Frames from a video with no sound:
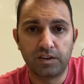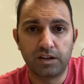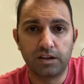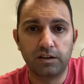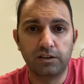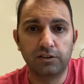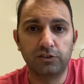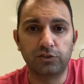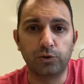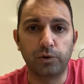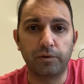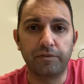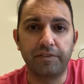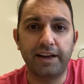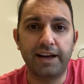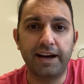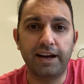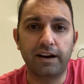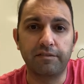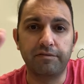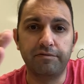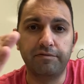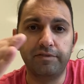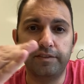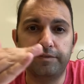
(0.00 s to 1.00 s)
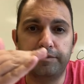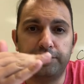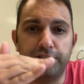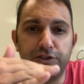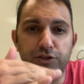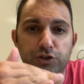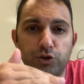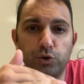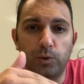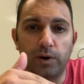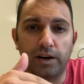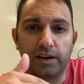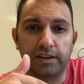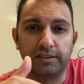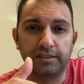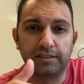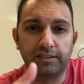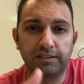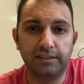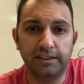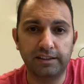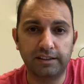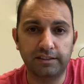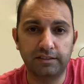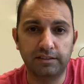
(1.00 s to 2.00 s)
So if they had a 52 out of
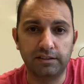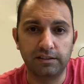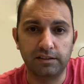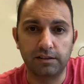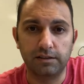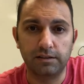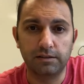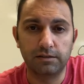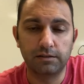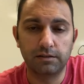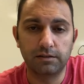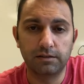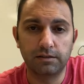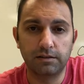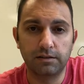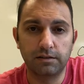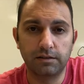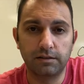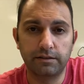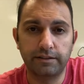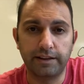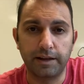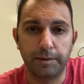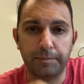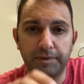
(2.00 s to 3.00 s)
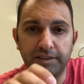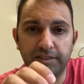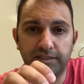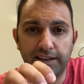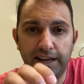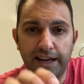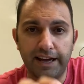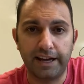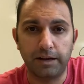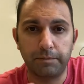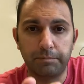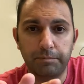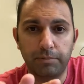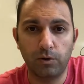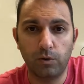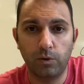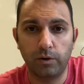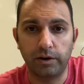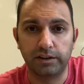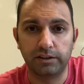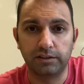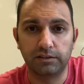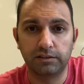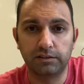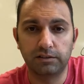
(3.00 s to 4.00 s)
60, they missed 8
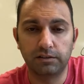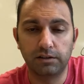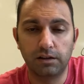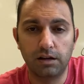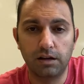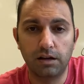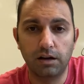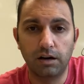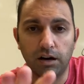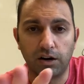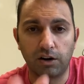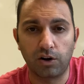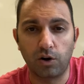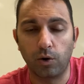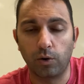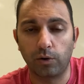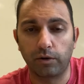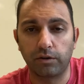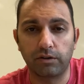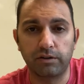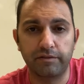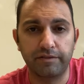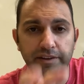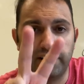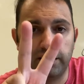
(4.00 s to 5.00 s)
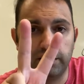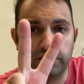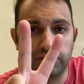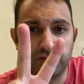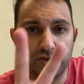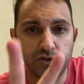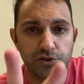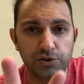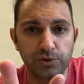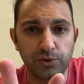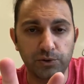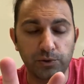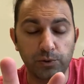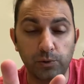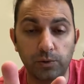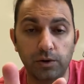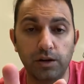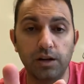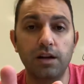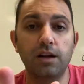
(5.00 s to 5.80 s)
points. A quarter of 8 is 2.